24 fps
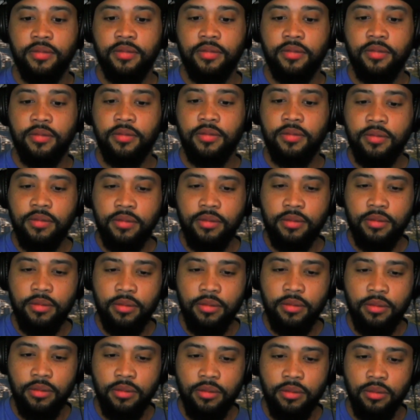
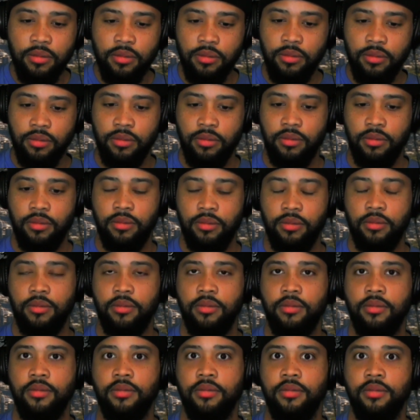
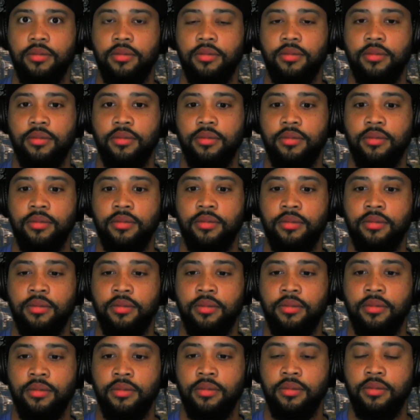
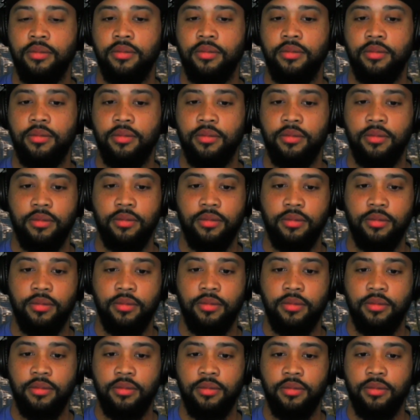
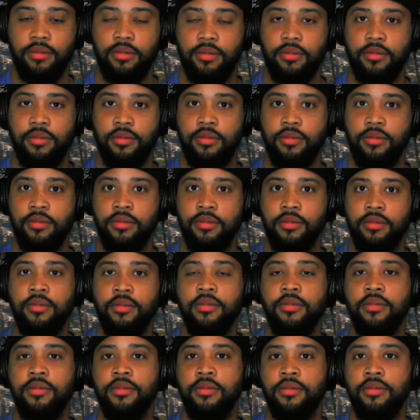
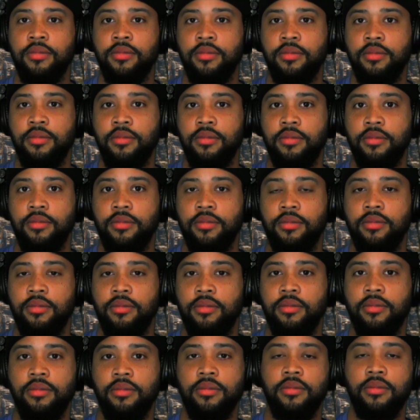
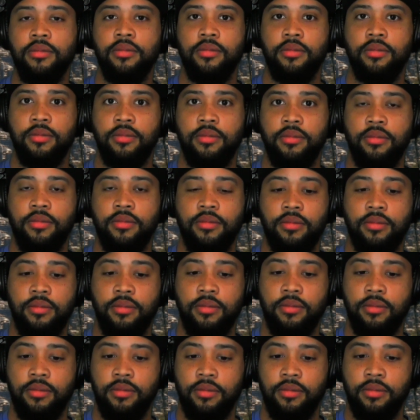
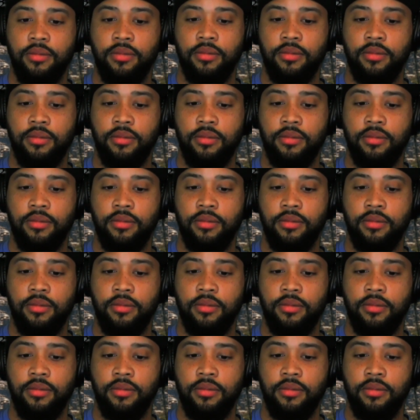The person shown says nothing.